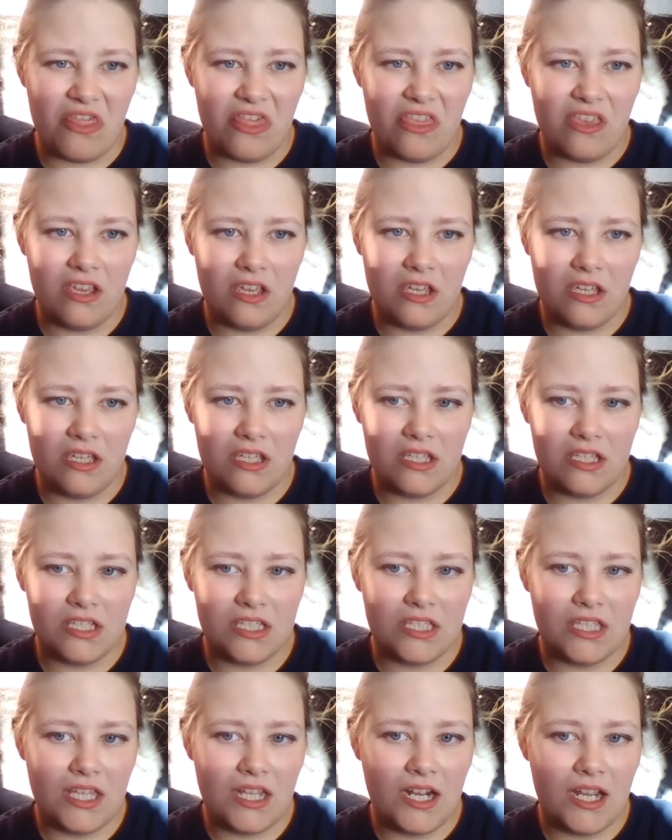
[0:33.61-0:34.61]

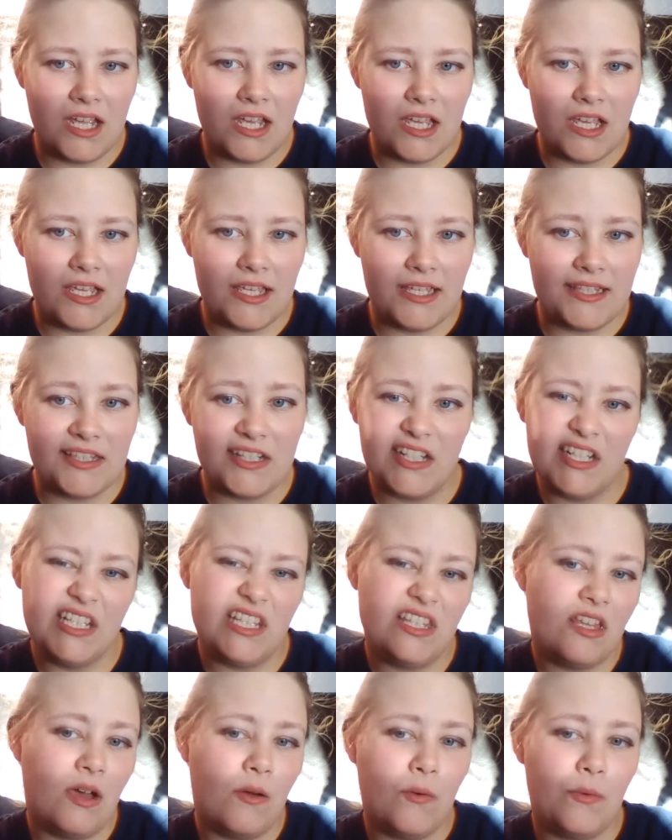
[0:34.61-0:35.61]
things that I suddenly
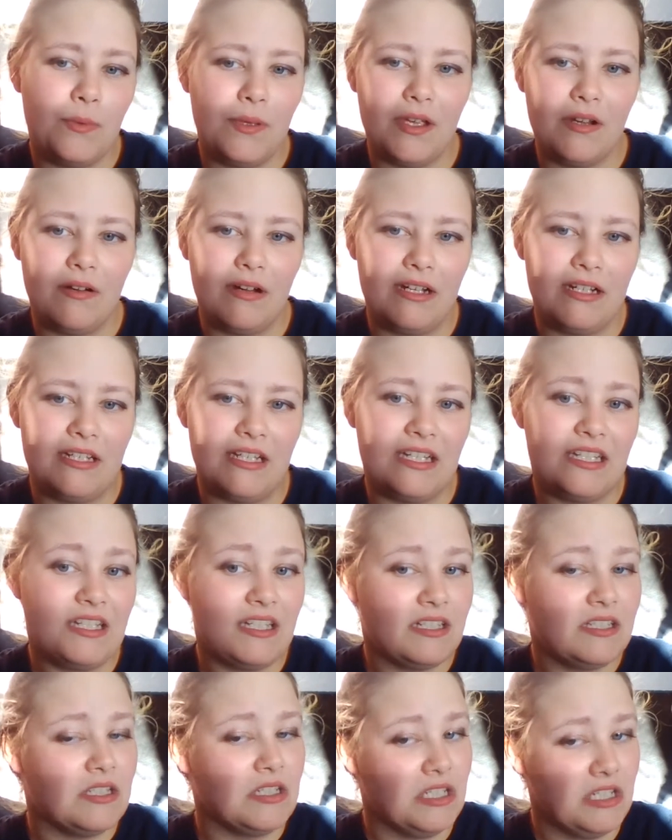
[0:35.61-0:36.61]
thought would be a great
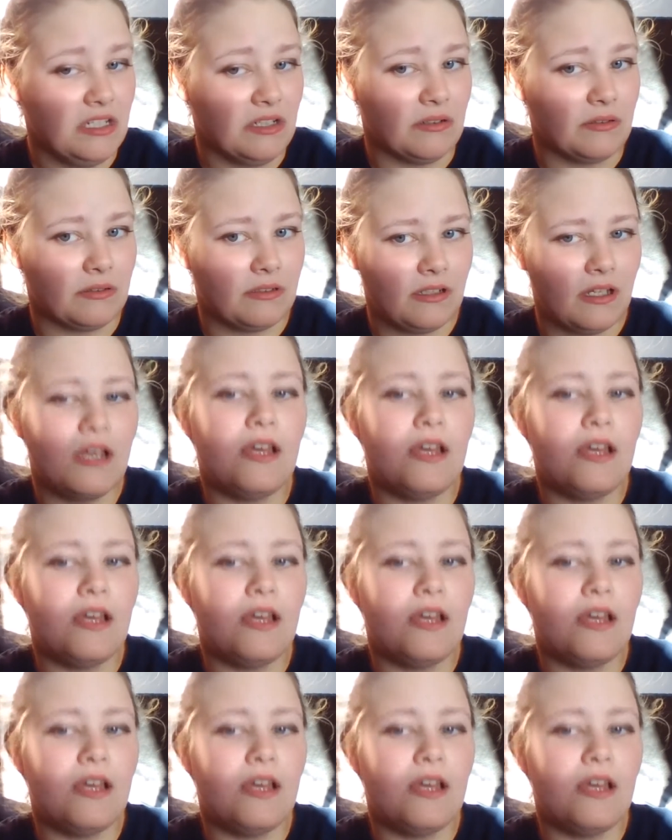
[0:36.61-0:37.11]
idea to do